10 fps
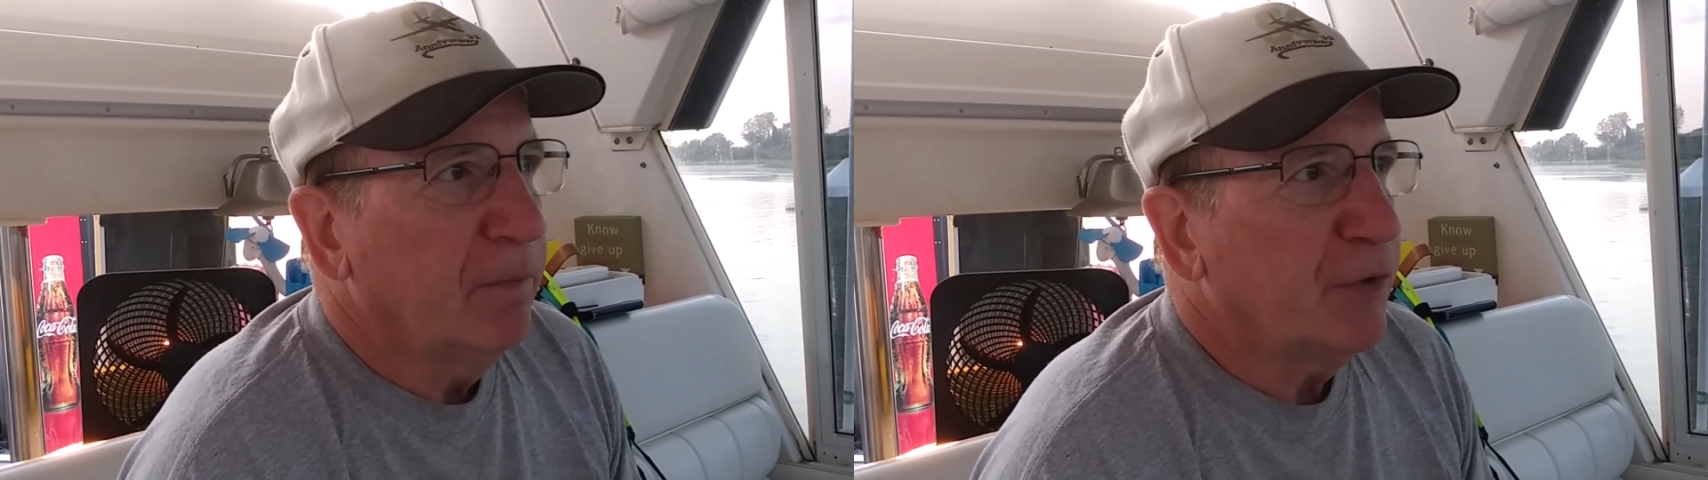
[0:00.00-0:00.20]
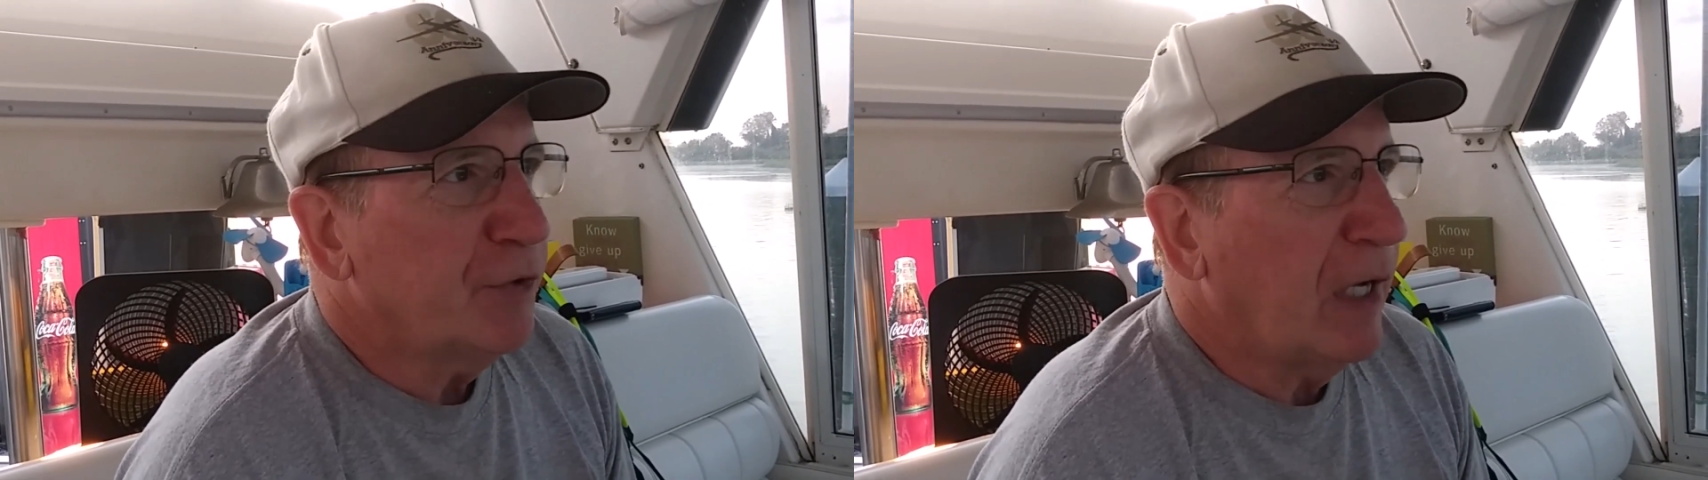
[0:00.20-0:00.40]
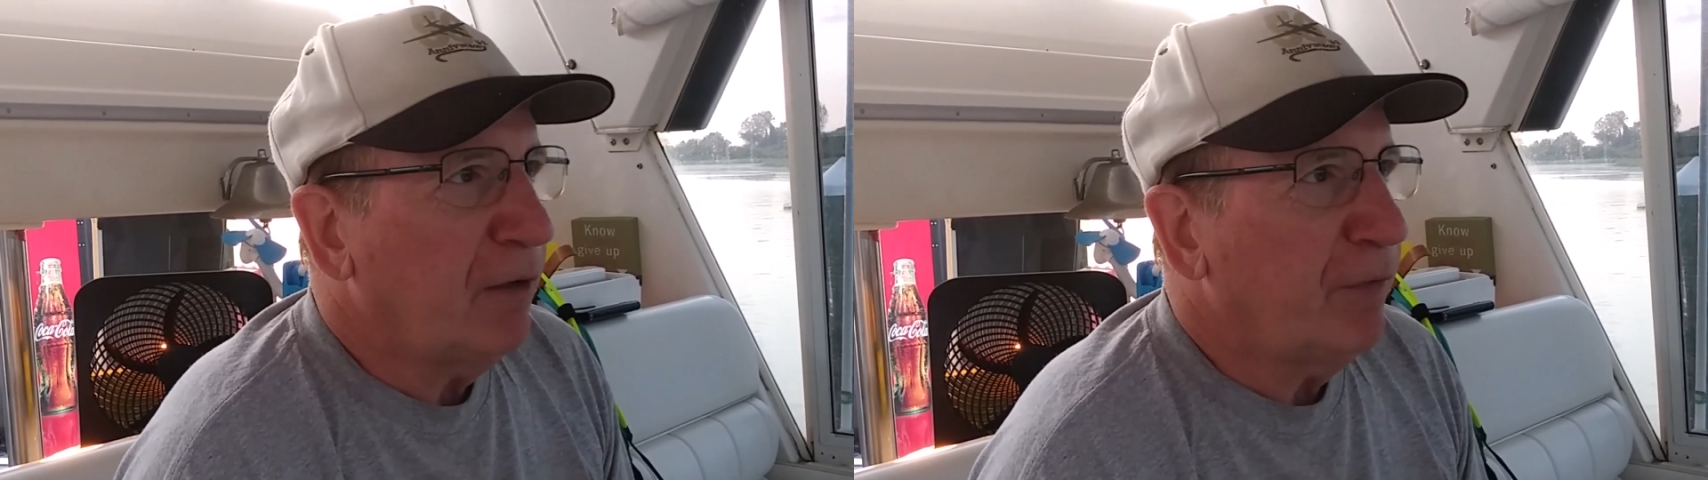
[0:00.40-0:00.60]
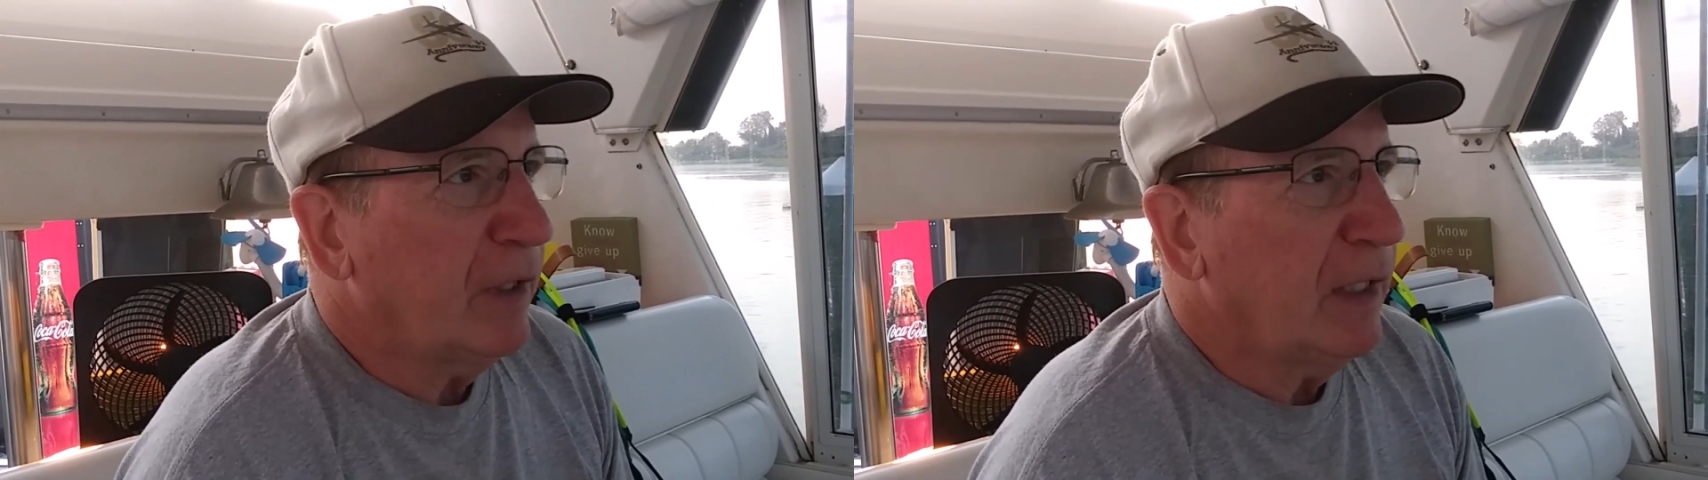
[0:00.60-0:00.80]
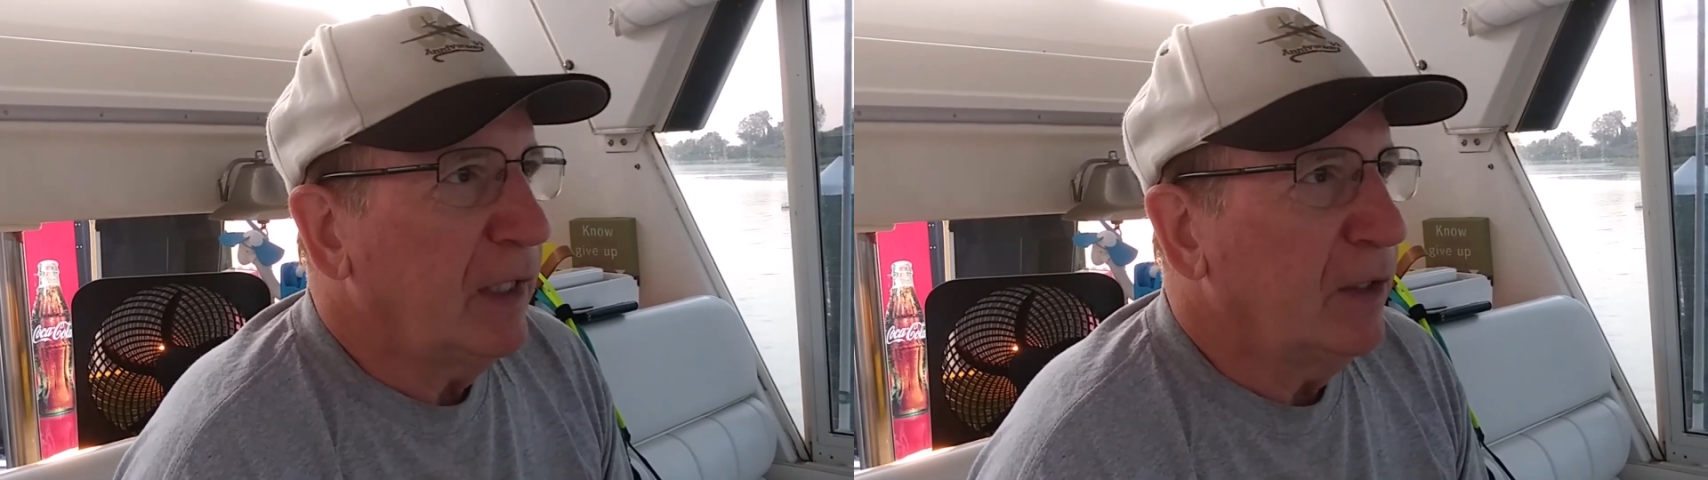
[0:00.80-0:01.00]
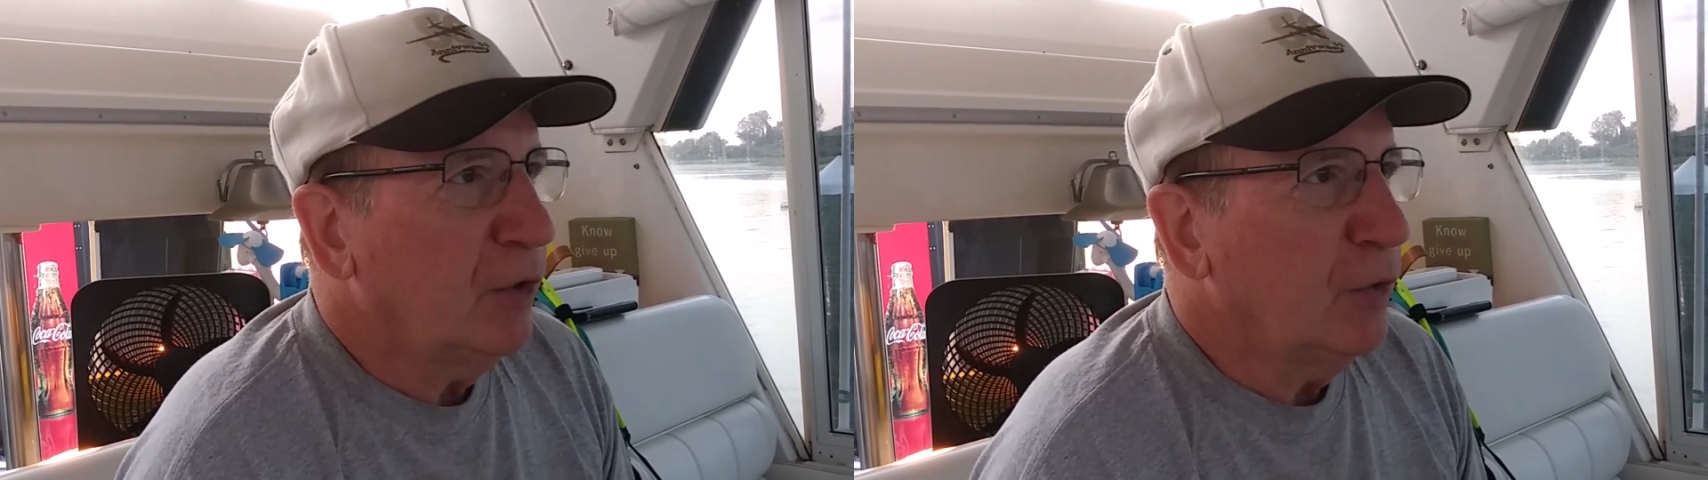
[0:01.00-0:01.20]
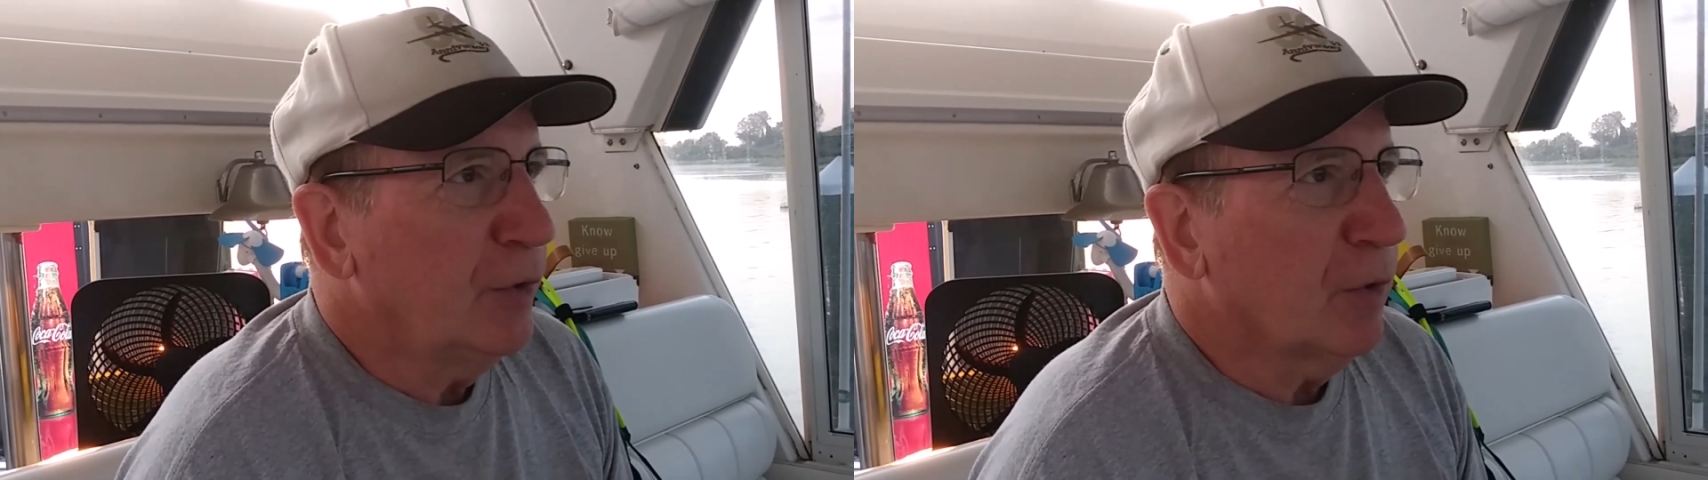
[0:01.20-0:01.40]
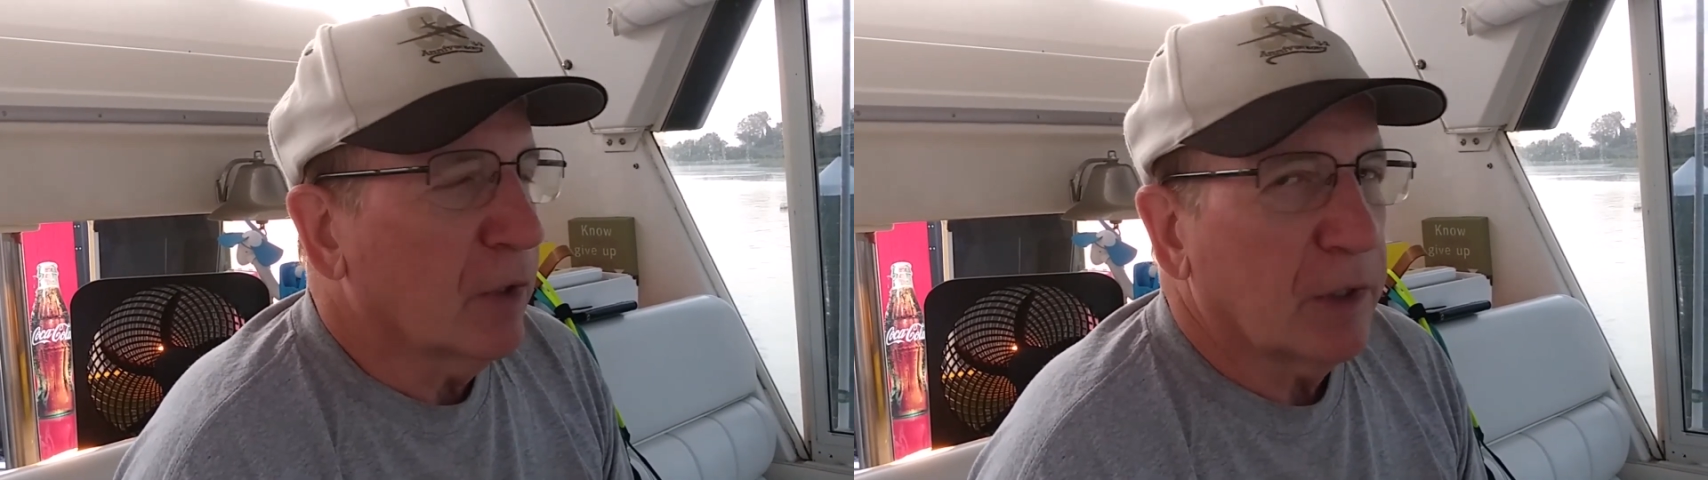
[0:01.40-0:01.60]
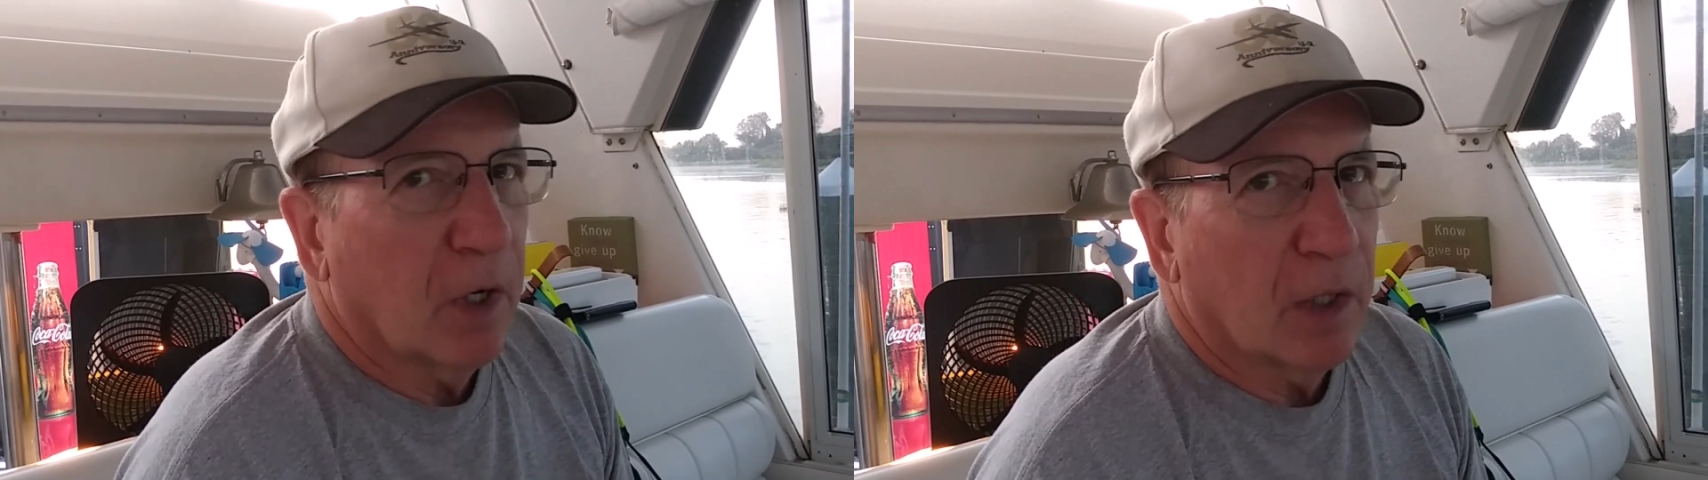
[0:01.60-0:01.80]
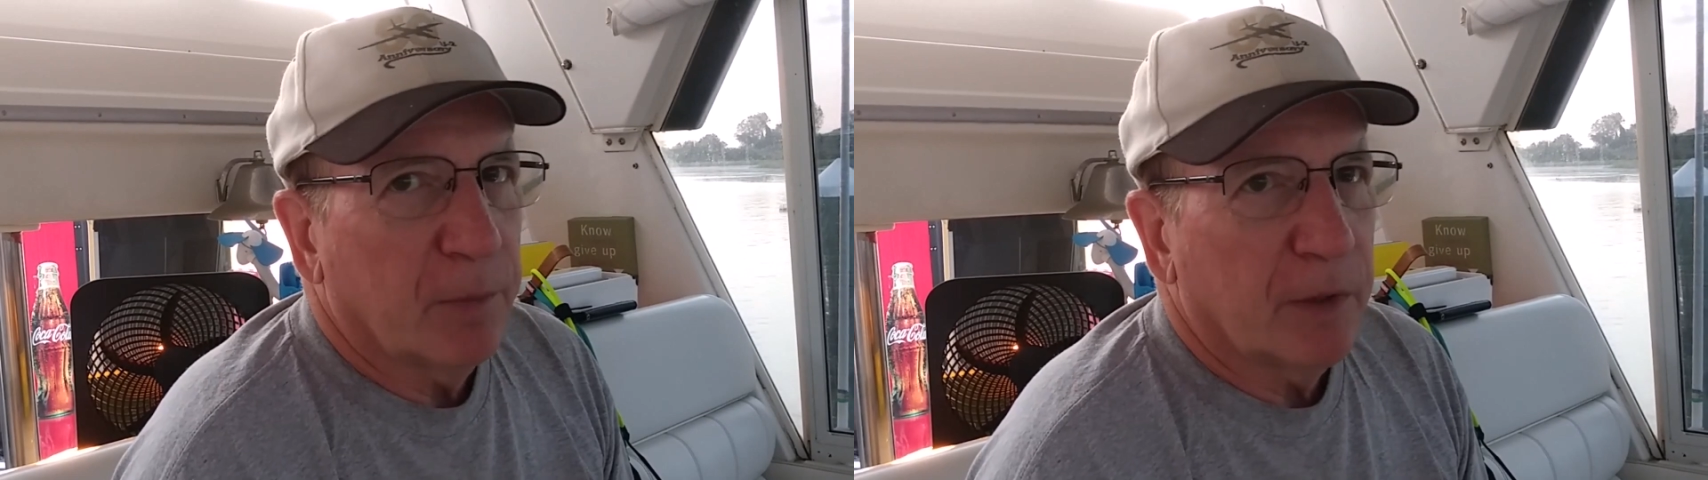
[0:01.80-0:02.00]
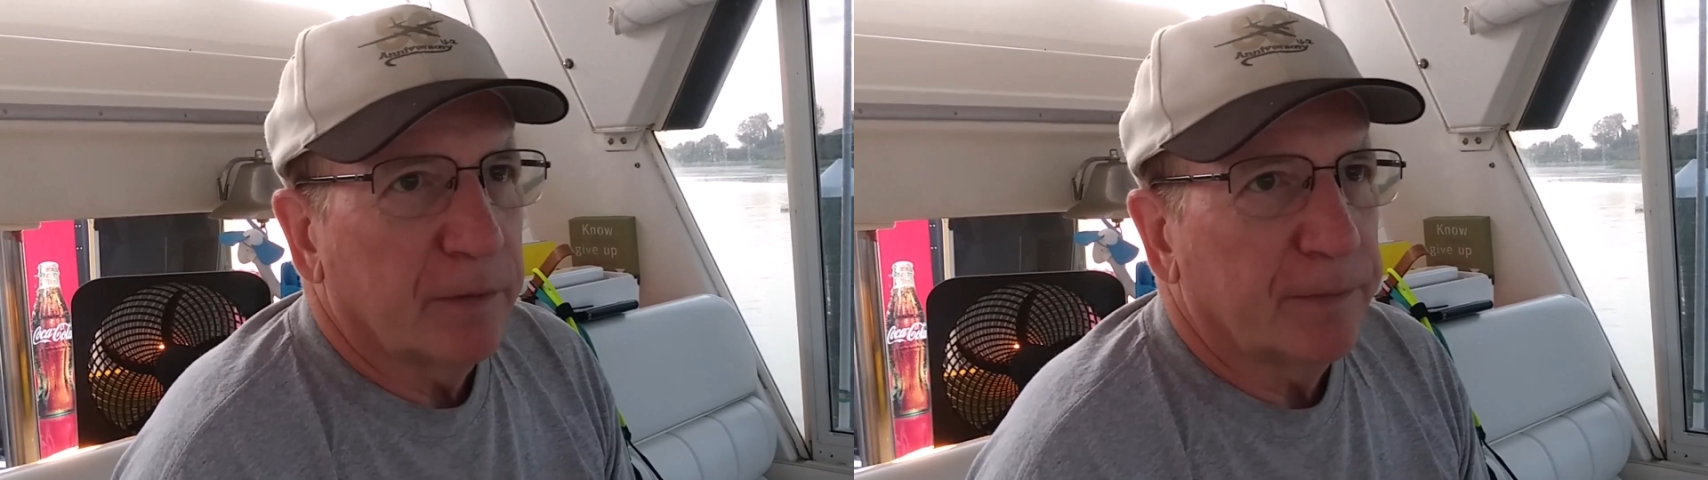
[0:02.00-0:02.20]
the traffic in the New York Harbor.